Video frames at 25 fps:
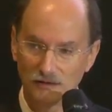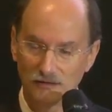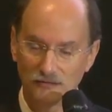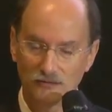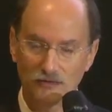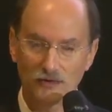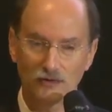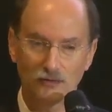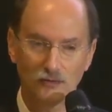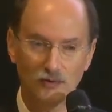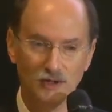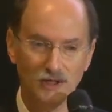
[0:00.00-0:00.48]

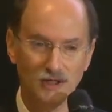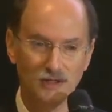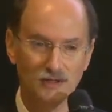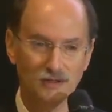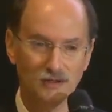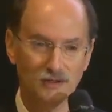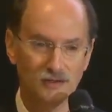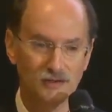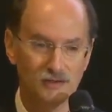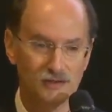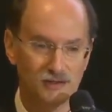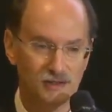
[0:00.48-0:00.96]
for a way to
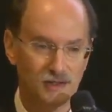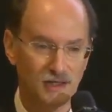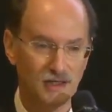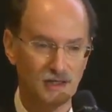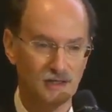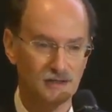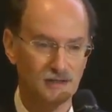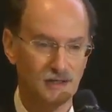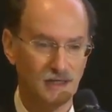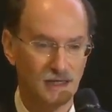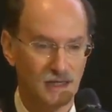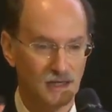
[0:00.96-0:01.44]

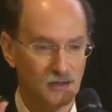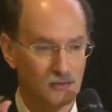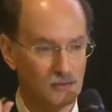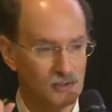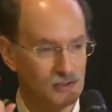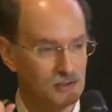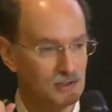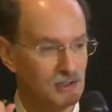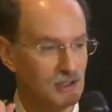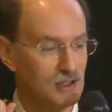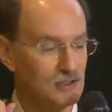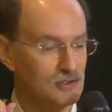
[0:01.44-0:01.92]
understand how
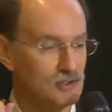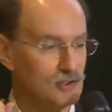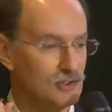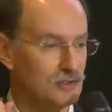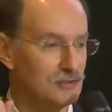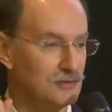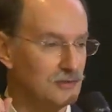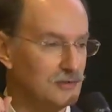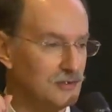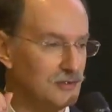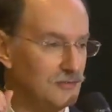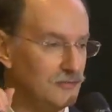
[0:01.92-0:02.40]

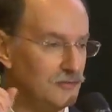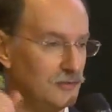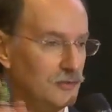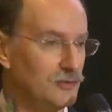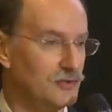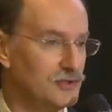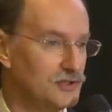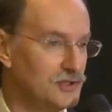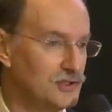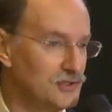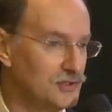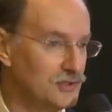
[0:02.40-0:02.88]
intention
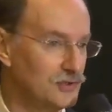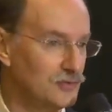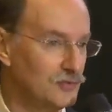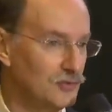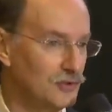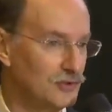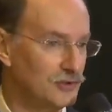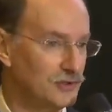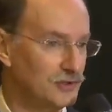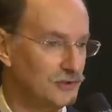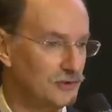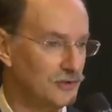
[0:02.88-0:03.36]
influences the
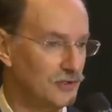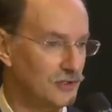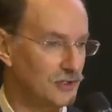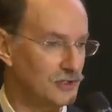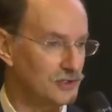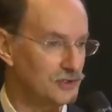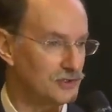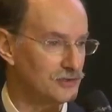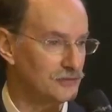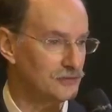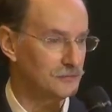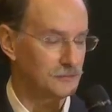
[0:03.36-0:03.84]
world at
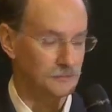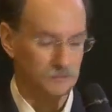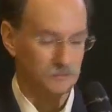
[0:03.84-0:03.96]
large.